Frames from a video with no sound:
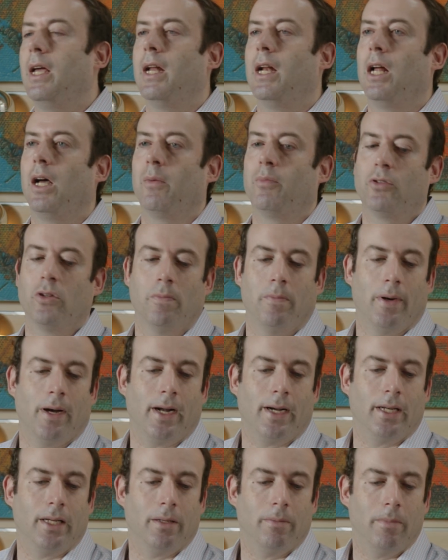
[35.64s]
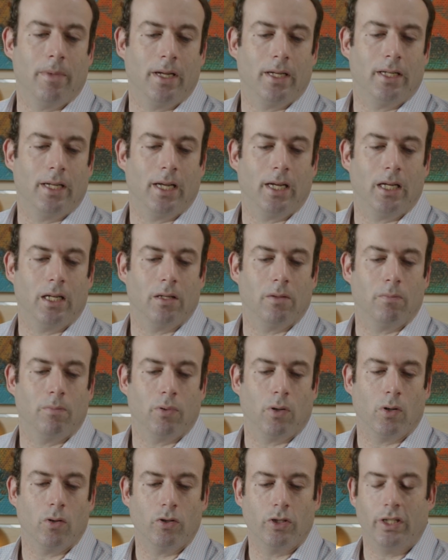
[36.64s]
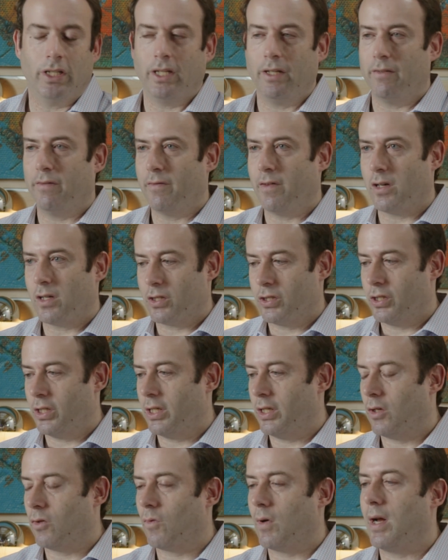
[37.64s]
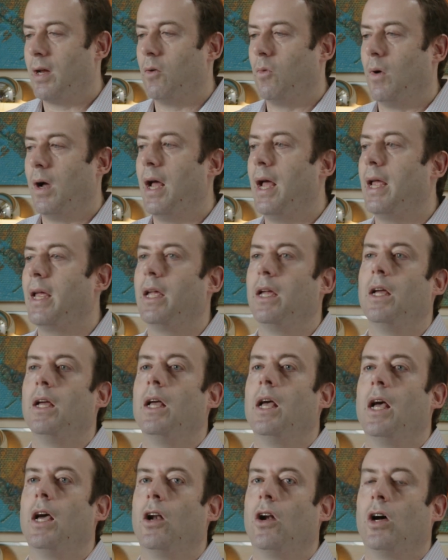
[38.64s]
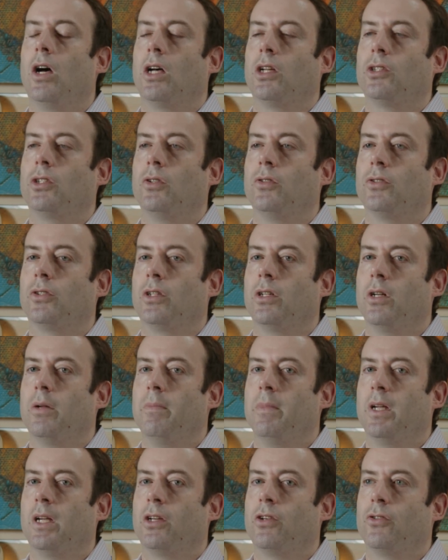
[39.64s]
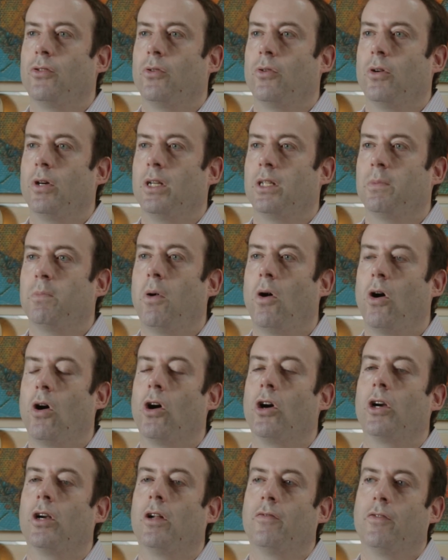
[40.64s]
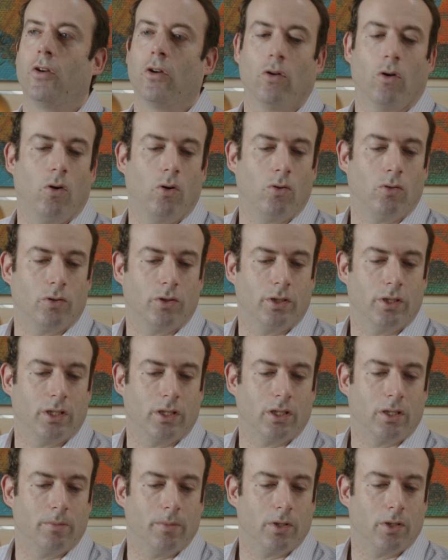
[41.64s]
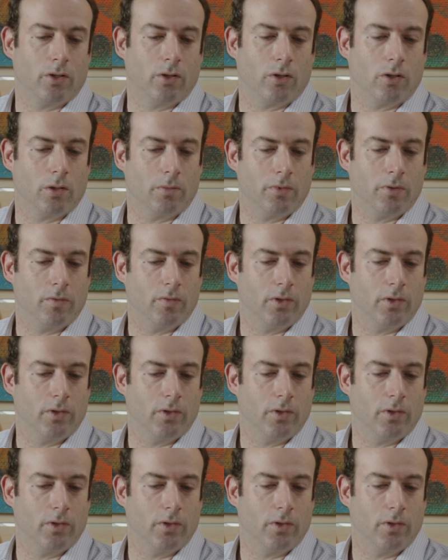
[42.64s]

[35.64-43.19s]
helps your body maintain protein function the right way. It also is going to make sure it's part of your whole system in terms of